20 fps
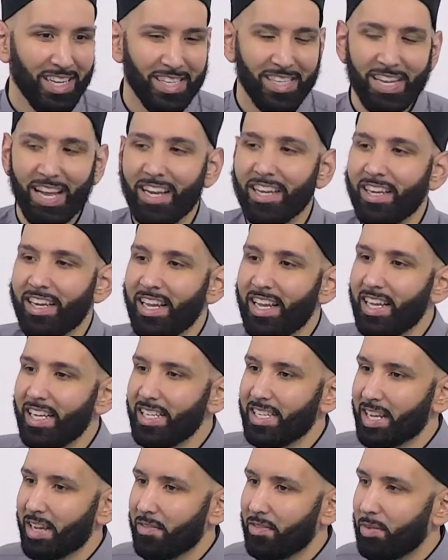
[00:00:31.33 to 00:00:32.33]
10
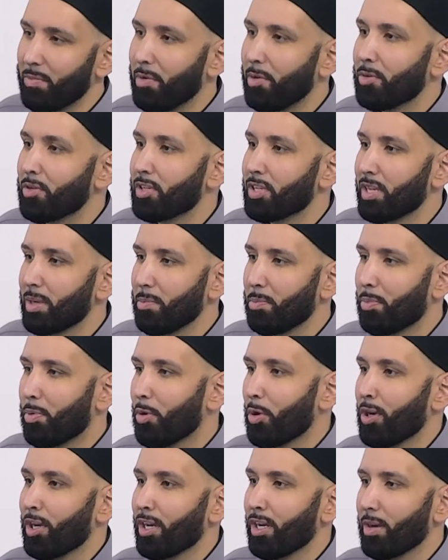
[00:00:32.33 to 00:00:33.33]
days of the most
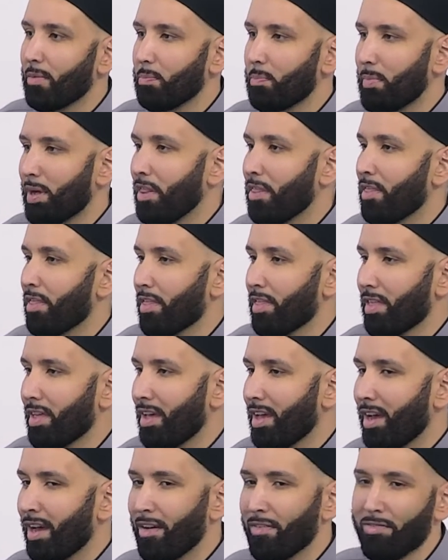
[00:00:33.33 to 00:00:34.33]
important month
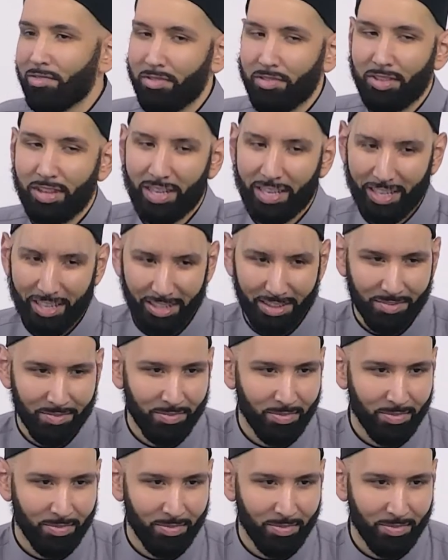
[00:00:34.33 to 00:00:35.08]
of the year.